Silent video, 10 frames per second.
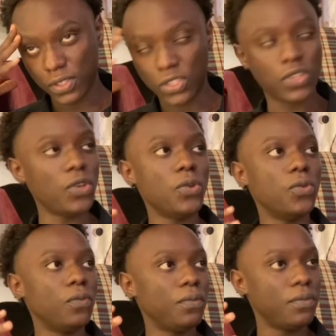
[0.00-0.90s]

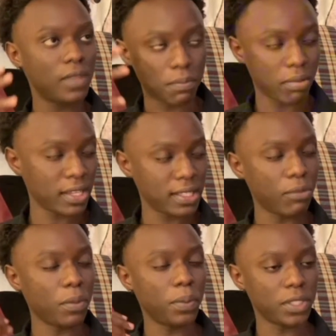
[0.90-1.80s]
do the best that
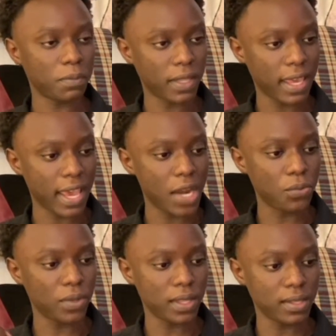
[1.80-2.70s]
we possibly can
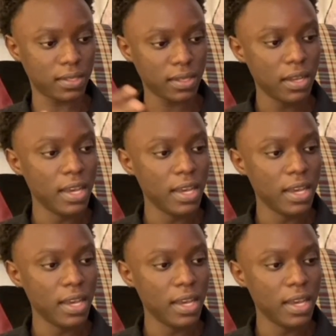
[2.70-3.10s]
with this